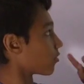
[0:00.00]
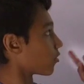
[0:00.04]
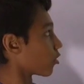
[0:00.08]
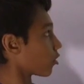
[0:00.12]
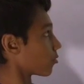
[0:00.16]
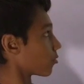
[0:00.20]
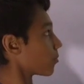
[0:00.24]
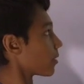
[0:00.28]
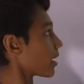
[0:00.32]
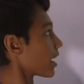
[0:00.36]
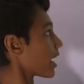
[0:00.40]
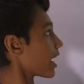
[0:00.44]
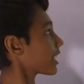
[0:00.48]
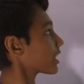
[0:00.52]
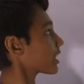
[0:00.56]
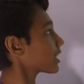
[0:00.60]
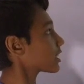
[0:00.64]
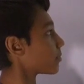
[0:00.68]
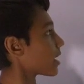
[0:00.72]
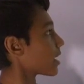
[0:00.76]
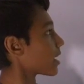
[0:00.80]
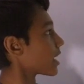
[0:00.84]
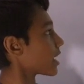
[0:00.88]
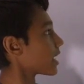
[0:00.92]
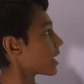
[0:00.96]
form
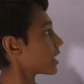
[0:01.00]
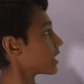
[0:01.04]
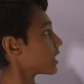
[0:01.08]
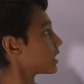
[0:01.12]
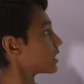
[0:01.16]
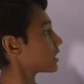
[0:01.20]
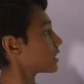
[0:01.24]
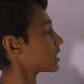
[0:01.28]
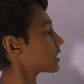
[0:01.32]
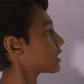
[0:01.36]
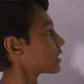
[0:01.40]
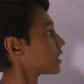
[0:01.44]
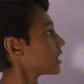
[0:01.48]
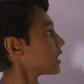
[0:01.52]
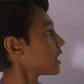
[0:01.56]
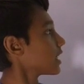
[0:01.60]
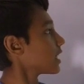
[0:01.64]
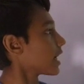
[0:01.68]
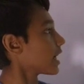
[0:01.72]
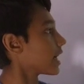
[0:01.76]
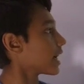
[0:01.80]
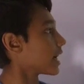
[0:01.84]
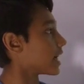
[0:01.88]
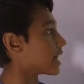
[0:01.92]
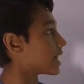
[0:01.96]
x minus
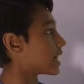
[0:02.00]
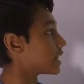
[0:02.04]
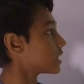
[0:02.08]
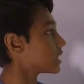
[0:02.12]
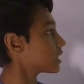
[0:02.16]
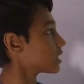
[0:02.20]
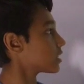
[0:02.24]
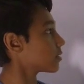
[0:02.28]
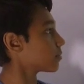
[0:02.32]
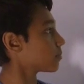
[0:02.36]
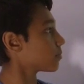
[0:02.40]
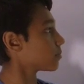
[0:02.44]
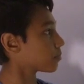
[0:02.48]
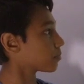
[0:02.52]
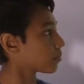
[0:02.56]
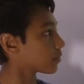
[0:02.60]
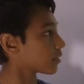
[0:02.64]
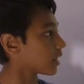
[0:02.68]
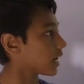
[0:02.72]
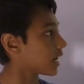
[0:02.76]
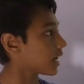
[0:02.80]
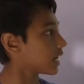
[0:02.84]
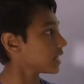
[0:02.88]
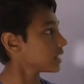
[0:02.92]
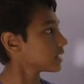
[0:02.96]
h
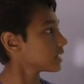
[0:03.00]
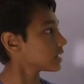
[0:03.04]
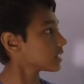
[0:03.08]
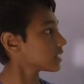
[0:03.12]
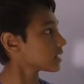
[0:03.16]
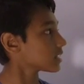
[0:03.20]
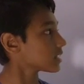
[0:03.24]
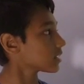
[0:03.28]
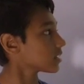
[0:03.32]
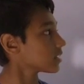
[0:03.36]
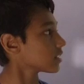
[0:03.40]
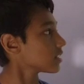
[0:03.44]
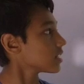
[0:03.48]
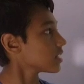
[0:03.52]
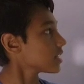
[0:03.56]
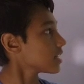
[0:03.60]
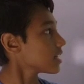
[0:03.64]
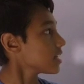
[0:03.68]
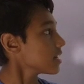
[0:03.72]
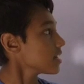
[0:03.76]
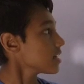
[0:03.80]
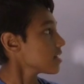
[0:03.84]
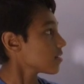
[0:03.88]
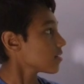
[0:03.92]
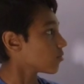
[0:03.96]
plus
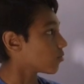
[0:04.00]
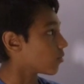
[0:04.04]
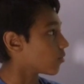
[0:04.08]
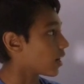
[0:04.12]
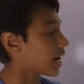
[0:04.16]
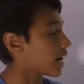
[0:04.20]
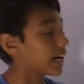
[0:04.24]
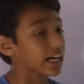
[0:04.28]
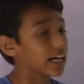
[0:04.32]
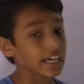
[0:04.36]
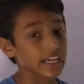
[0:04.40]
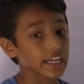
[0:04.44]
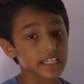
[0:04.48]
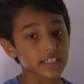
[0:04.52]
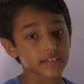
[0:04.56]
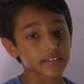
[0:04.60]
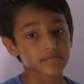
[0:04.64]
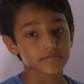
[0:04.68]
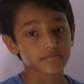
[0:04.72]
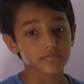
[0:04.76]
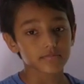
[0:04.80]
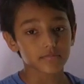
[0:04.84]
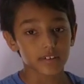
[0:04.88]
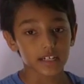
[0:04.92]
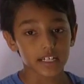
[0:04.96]

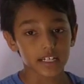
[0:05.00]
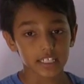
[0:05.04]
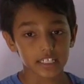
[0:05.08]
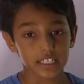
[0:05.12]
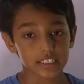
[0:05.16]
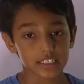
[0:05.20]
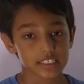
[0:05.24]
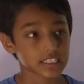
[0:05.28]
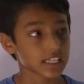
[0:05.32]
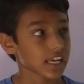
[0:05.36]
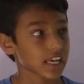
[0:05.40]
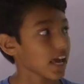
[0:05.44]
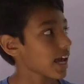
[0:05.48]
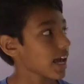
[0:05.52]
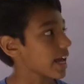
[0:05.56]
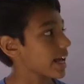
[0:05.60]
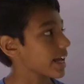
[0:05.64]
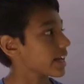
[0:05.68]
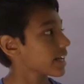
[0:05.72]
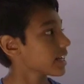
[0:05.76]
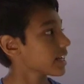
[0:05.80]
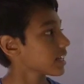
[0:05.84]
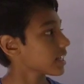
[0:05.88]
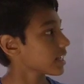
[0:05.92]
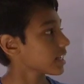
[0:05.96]
y minus
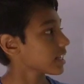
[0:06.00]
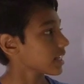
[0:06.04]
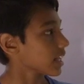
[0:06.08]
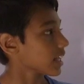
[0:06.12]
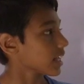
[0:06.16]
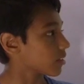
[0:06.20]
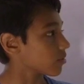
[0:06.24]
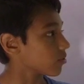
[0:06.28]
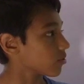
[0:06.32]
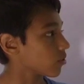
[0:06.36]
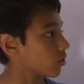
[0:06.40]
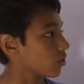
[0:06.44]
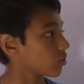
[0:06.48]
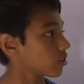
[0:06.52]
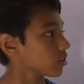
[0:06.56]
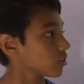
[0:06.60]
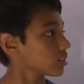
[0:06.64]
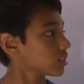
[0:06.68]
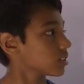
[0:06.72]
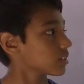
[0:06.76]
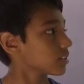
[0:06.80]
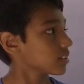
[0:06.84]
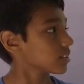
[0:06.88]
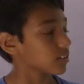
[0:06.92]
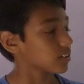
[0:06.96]
k
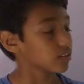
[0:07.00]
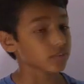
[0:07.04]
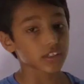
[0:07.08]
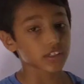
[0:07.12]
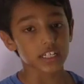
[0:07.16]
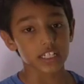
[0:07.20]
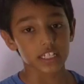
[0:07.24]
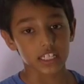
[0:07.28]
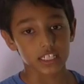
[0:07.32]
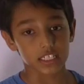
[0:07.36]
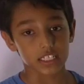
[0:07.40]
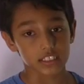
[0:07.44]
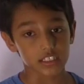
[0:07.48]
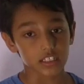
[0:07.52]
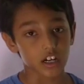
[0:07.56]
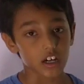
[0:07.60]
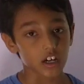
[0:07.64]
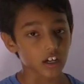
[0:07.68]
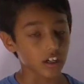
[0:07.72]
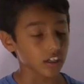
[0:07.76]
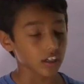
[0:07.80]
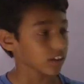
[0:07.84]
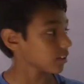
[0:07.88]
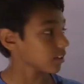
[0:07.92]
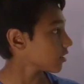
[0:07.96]
equals the radius
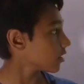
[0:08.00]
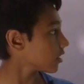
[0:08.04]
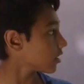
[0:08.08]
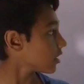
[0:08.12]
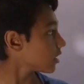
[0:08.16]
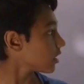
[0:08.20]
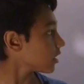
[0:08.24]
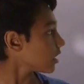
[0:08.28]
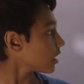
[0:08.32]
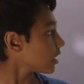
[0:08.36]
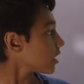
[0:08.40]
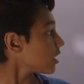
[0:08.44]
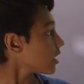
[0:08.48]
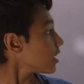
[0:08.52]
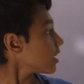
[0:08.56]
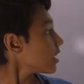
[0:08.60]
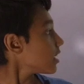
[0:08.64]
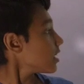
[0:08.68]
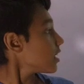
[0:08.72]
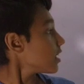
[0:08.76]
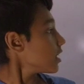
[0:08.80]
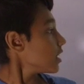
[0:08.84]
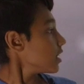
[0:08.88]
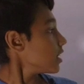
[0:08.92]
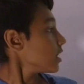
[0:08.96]
r.
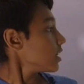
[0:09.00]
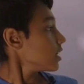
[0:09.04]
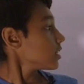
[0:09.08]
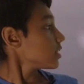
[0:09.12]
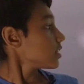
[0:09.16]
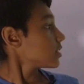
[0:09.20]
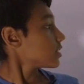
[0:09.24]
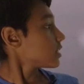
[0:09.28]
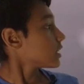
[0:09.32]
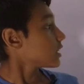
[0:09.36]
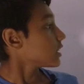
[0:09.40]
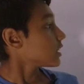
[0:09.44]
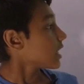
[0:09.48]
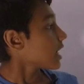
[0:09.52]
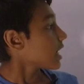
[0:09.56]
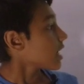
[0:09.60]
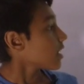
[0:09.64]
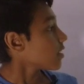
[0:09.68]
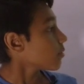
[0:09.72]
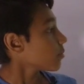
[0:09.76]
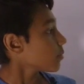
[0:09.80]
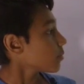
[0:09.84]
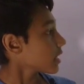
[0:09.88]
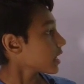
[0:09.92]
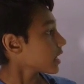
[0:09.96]
So
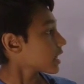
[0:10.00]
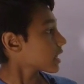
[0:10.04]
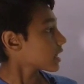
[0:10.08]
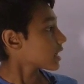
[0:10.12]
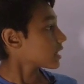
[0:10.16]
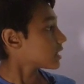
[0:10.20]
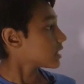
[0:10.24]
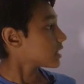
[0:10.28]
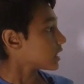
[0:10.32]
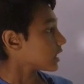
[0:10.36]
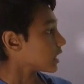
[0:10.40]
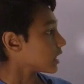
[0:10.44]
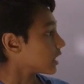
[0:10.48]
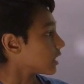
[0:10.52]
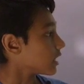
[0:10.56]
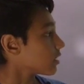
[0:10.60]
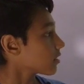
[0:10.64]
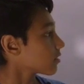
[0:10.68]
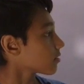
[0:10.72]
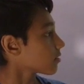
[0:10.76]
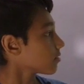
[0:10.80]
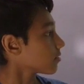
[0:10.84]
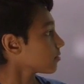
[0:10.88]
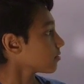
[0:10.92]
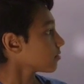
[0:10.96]
now we can
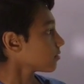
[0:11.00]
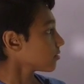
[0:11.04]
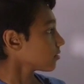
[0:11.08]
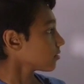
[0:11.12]
see